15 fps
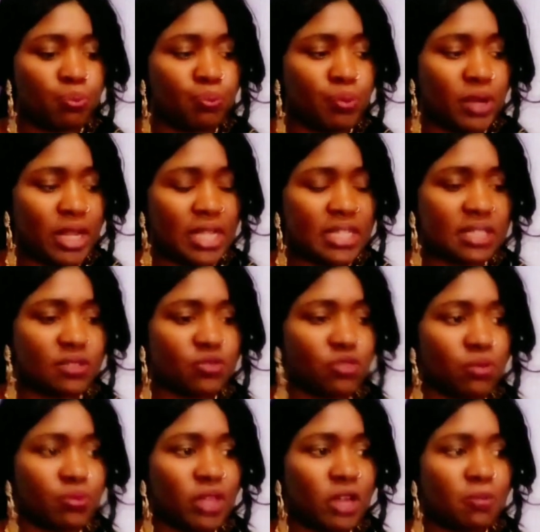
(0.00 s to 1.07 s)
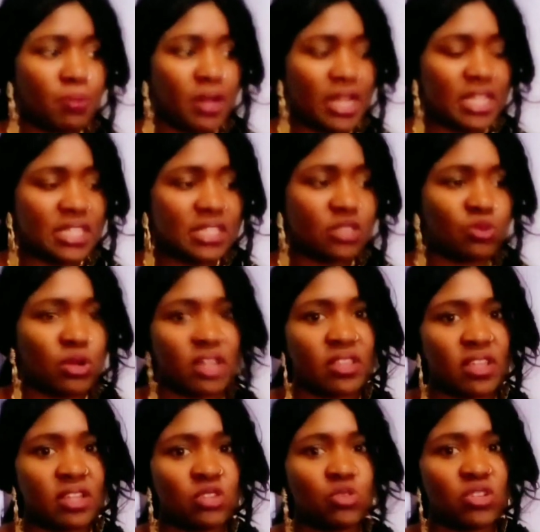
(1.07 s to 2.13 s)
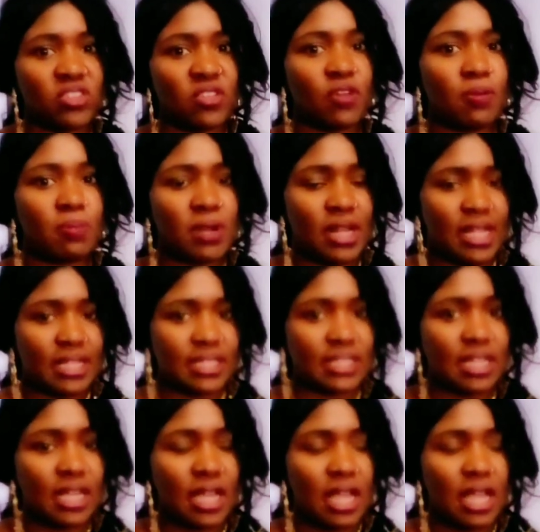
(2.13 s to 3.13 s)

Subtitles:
place, from that place to another, to a safer place.